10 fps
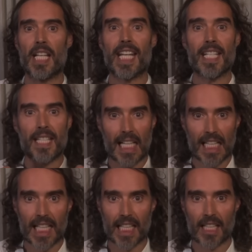It's
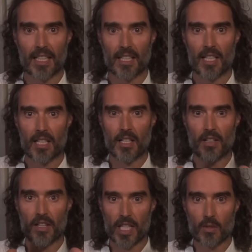clear
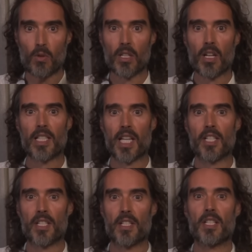that these
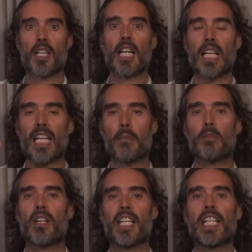organisations
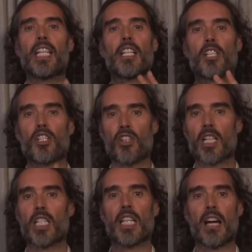collaborate in
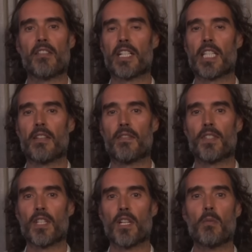constructing
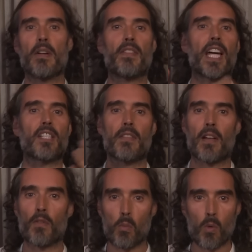narratives, whether that's
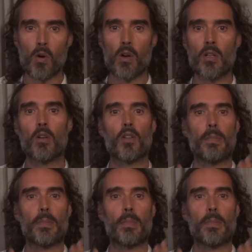around the war or the